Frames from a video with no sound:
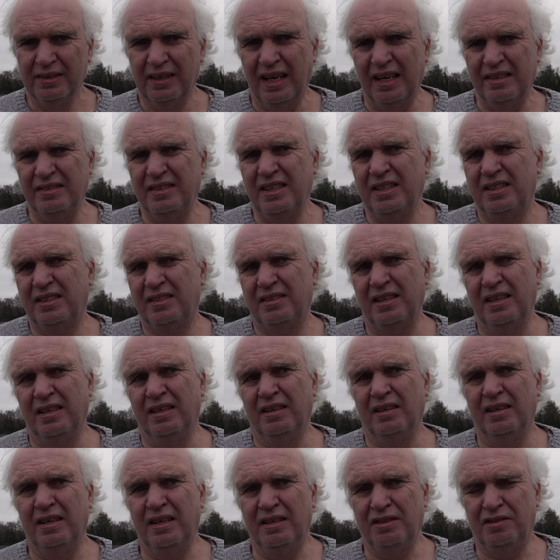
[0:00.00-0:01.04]
And this
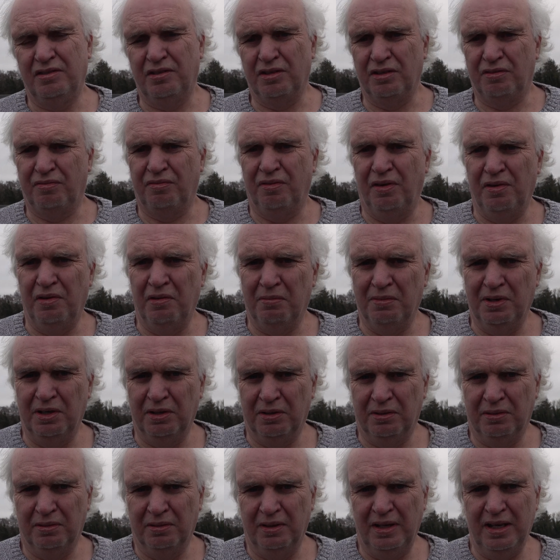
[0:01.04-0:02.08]
thing is just phenomenal.
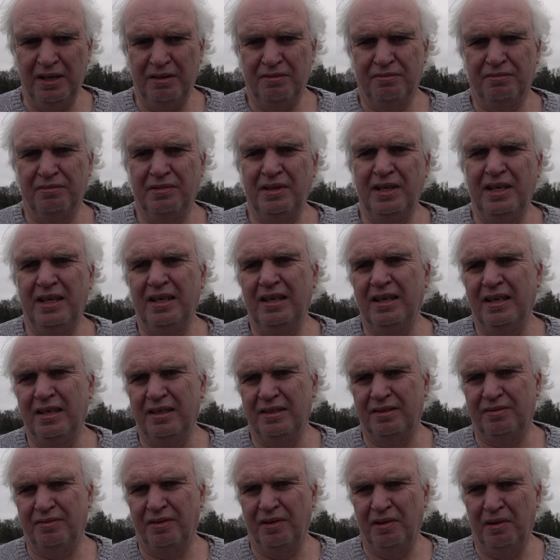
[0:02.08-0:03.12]
It really
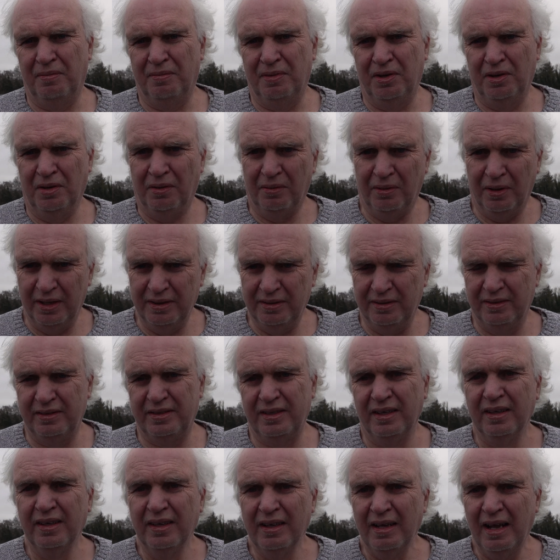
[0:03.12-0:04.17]
is phenomenal. And
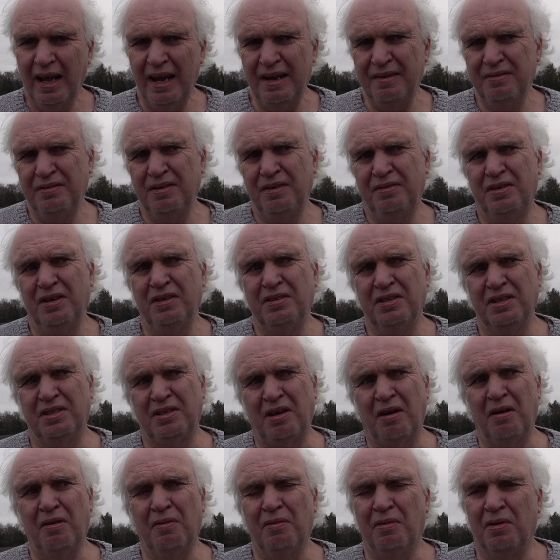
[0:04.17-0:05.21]
even if you just
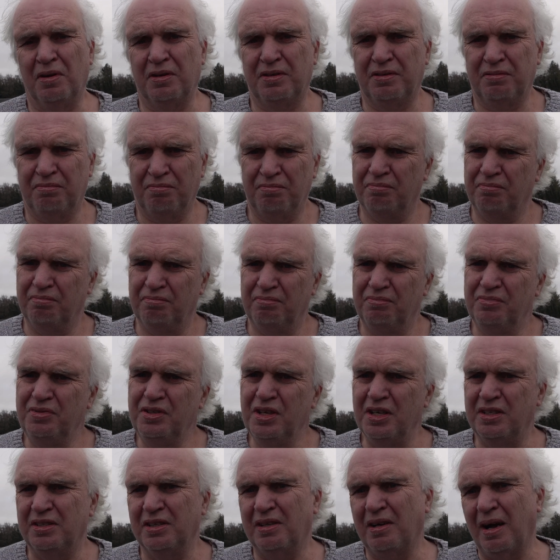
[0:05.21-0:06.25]
go and watch
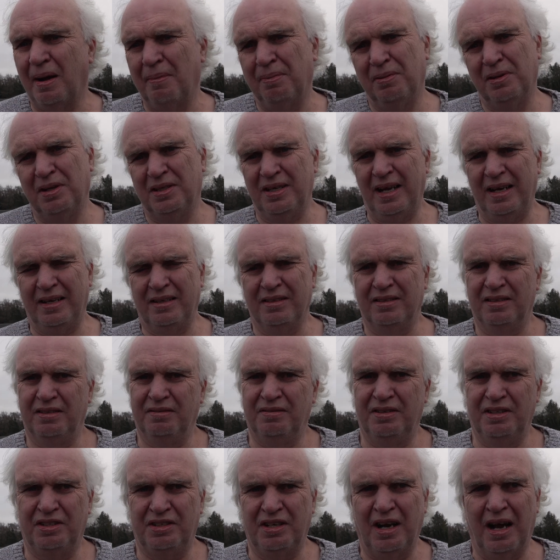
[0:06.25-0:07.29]
just a couple of seconds of
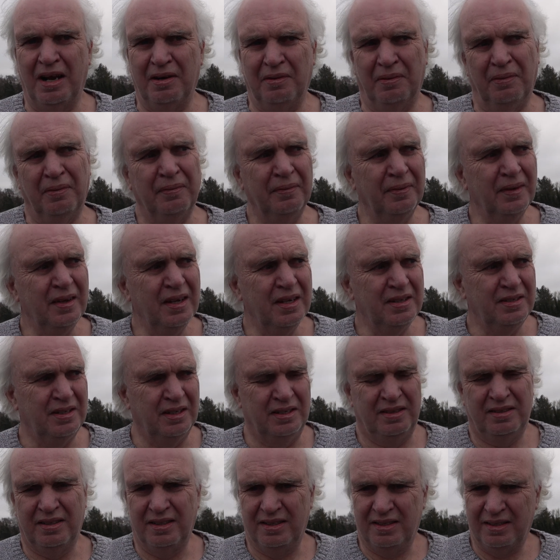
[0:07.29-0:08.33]
his channel,
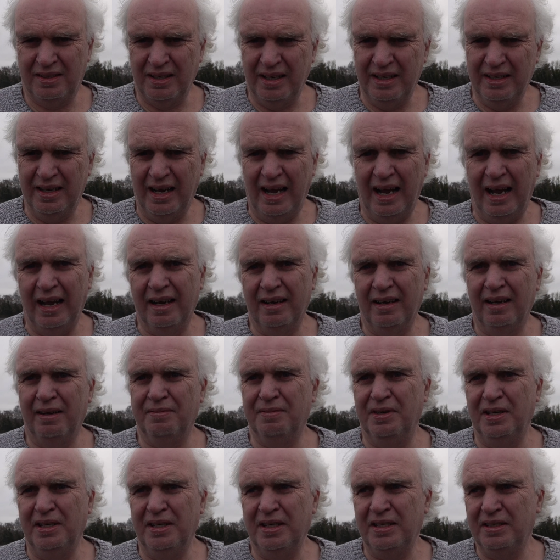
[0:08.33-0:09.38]
just to see that. I
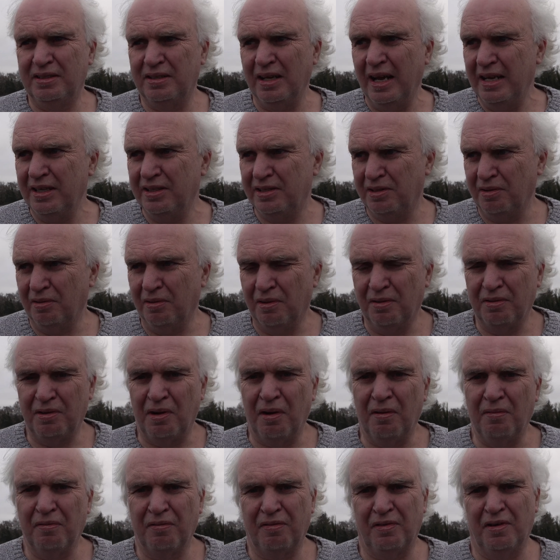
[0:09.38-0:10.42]
mean, he's sort of
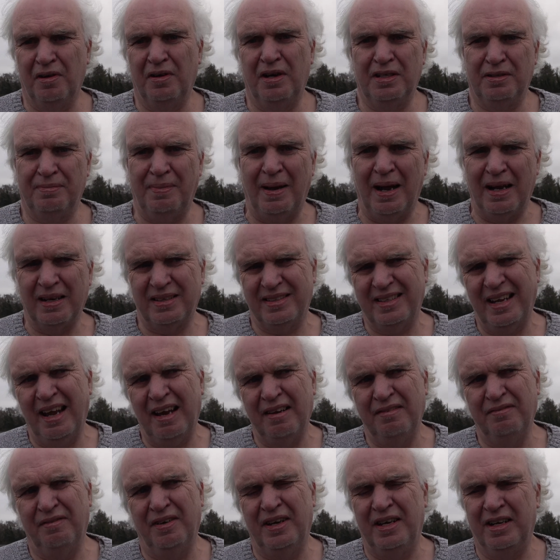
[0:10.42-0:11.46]
gone through, there's about
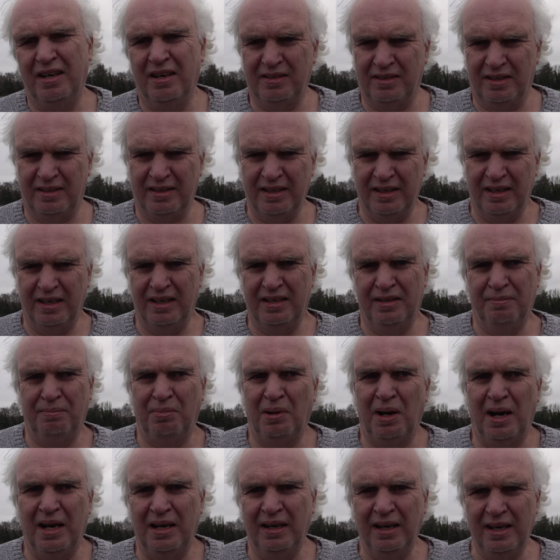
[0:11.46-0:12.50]
10 videos I think in the
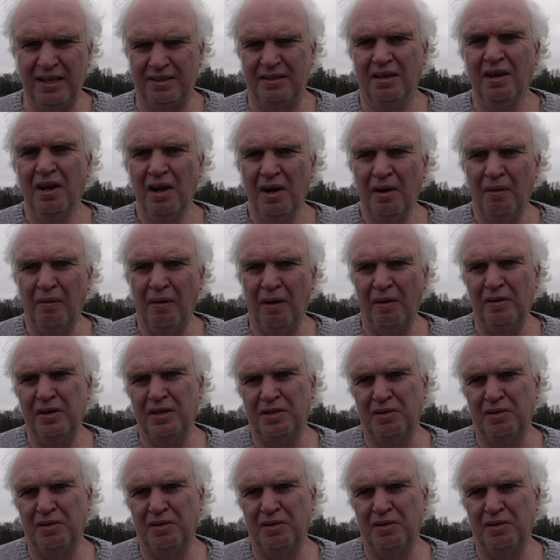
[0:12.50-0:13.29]
playlist where he